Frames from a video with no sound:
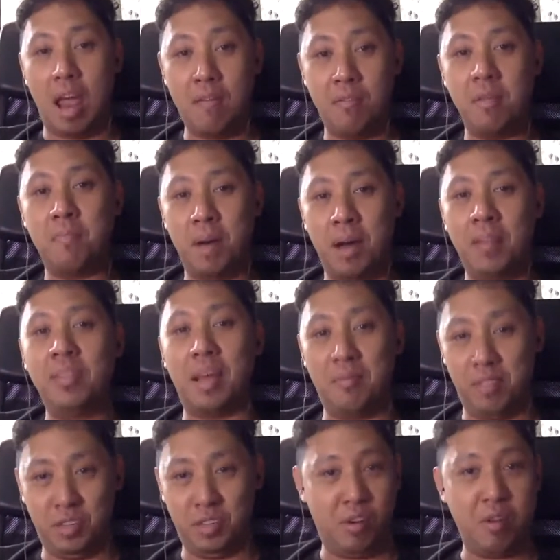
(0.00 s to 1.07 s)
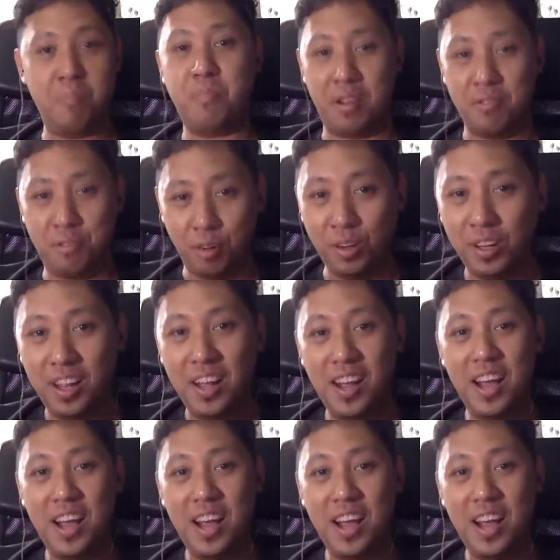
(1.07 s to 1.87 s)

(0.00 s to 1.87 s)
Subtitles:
every month and it's very painful,